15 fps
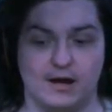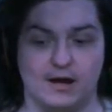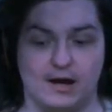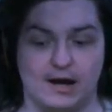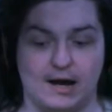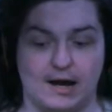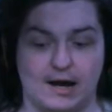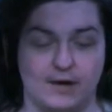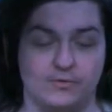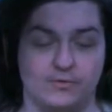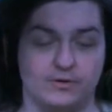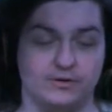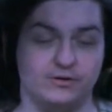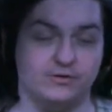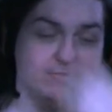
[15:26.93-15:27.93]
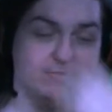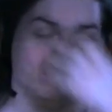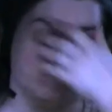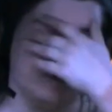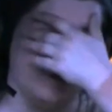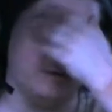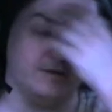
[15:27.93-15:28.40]
I would
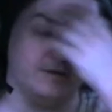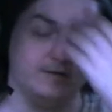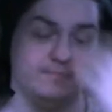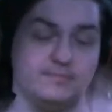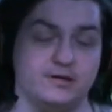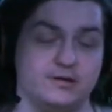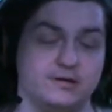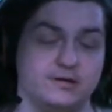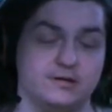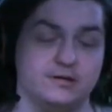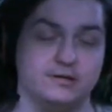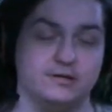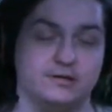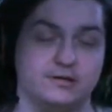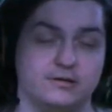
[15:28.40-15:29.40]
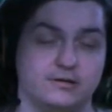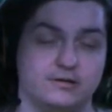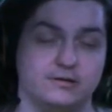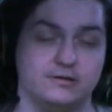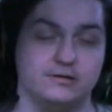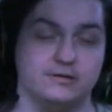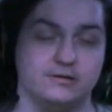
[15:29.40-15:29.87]
greatly be
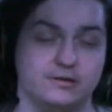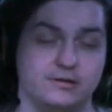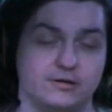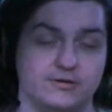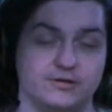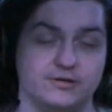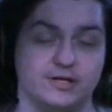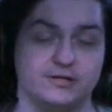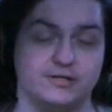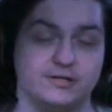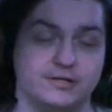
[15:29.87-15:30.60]
in your debt.